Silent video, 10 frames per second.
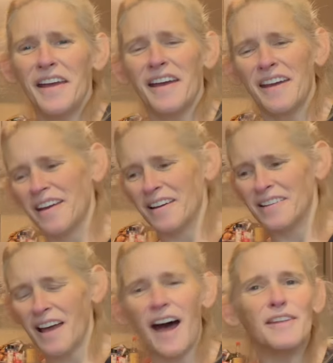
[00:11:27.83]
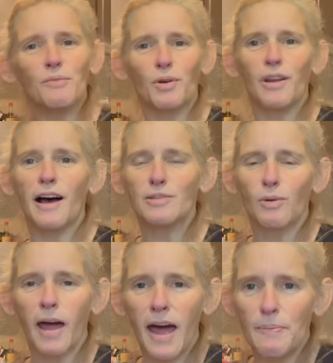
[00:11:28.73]
and I didn't realize
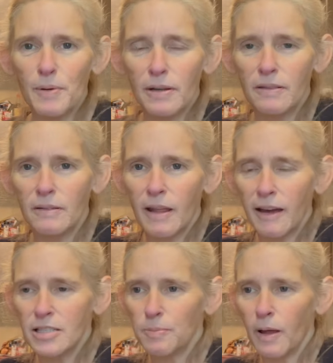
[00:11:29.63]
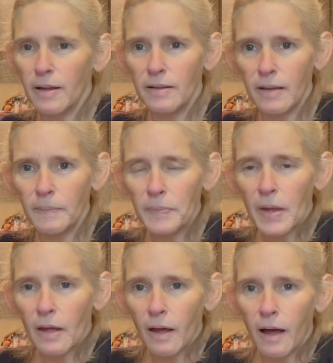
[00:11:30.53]
what happened, and they explained it.
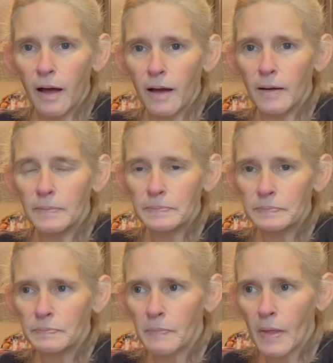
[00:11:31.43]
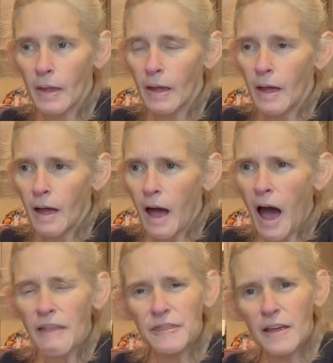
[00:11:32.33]
Um,
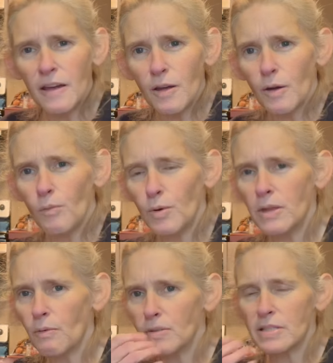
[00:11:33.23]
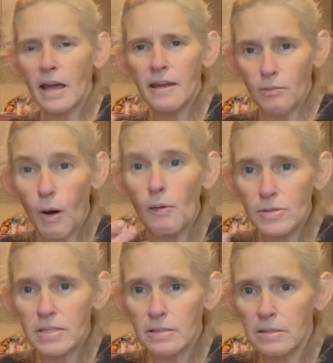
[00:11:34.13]
I think when they was taken while I
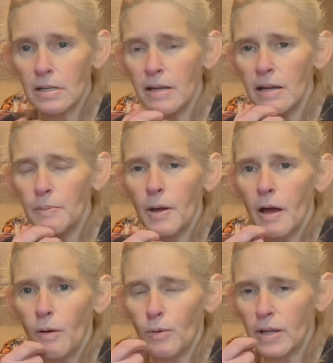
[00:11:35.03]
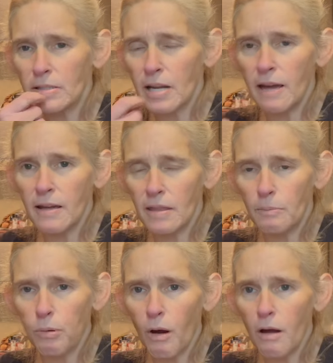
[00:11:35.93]
was asleep, when they was taking the
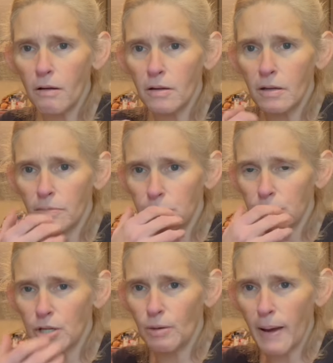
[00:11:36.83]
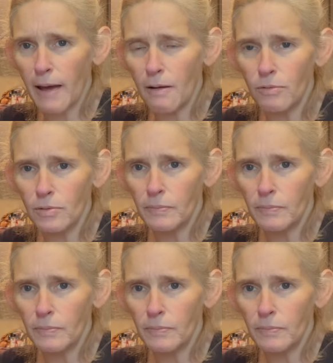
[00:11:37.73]
bronch tube out,